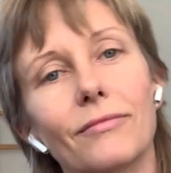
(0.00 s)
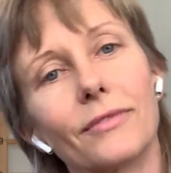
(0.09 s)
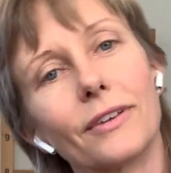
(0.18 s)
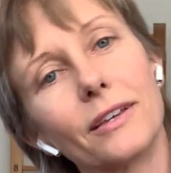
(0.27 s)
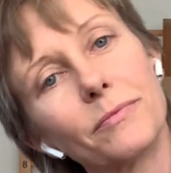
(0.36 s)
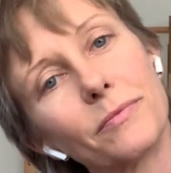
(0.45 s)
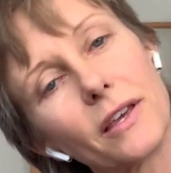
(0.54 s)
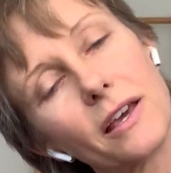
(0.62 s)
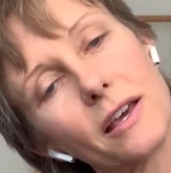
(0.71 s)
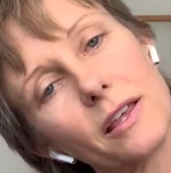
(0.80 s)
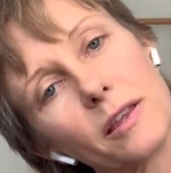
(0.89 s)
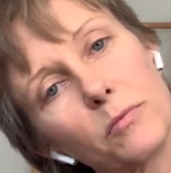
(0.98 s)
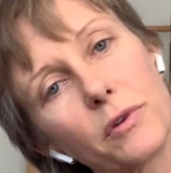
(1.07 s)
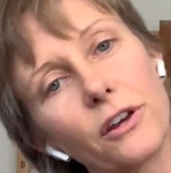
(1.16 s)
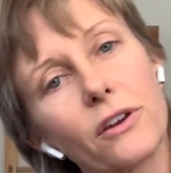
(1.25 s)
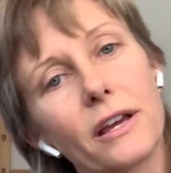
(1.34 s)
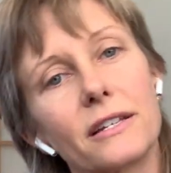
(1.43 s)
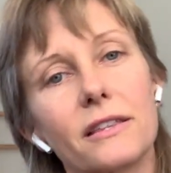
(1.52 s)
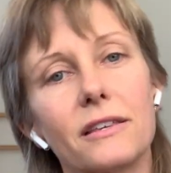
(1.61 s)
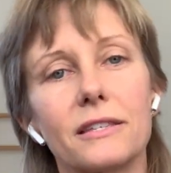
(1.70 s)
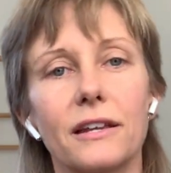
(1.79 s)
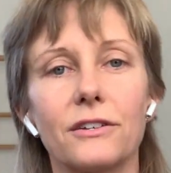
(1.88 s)
Okay. Bring your head to the
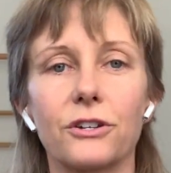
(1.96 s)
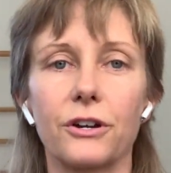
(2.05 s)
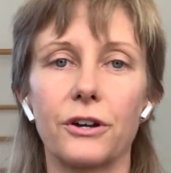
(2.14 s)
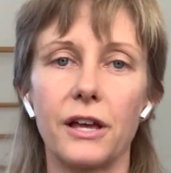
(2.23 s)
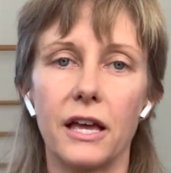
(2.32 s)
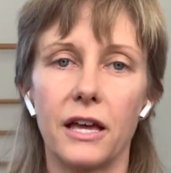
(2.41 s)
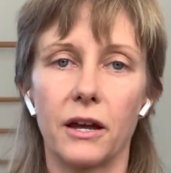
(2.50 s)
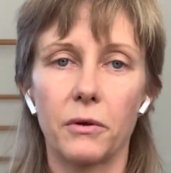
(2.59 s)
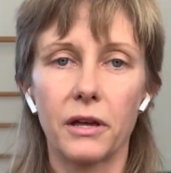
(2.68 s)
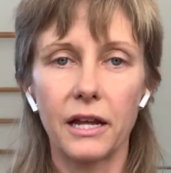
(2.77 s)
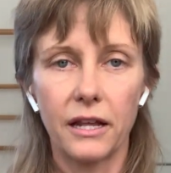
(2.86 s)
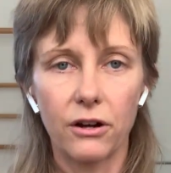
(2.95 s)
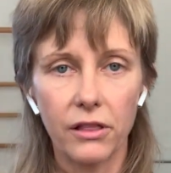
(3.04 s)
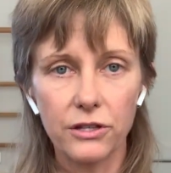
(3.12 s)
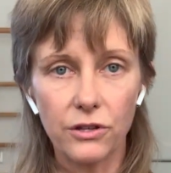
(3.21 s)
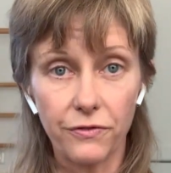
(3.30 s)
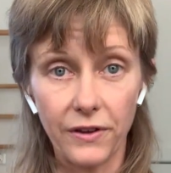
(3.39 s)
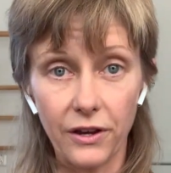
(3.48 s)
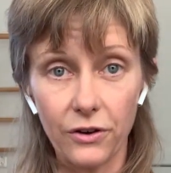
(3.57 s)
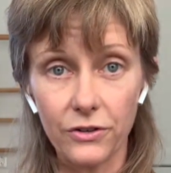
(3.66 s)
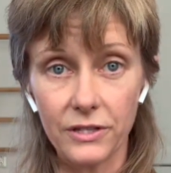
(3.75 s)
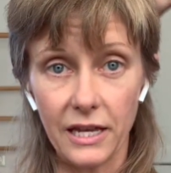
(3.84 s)
center, and we're going to interlace our
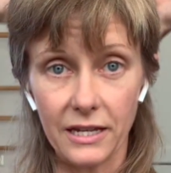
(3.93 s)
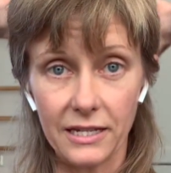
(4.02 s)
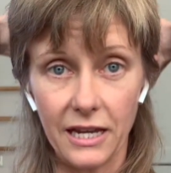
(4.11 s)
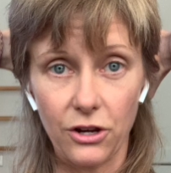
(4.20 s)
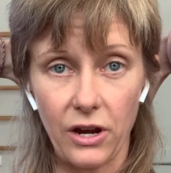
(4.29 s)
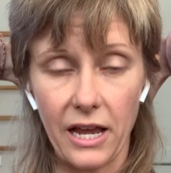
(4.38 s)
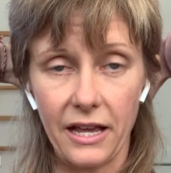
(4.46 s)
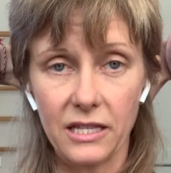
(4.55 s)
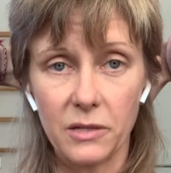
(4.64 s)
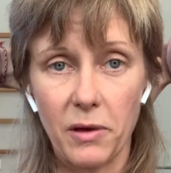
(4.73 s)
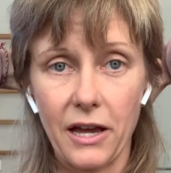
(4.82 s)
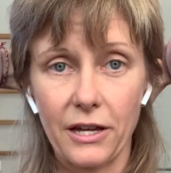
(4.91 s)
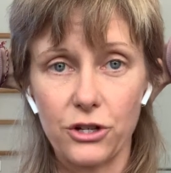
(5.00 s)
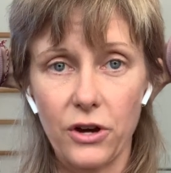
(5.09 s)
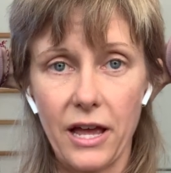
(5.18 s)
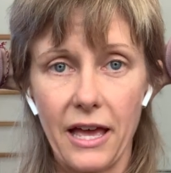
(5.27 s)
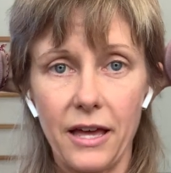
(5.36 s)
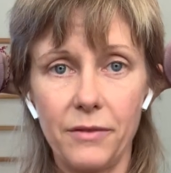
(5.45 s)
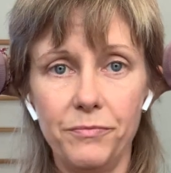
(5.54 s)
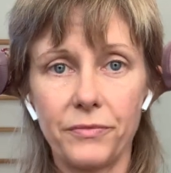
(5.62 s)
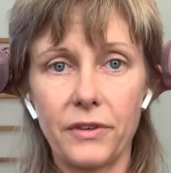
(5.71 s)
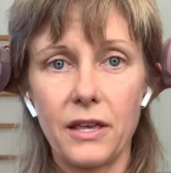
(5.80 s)
fingers and take your hands behind your head.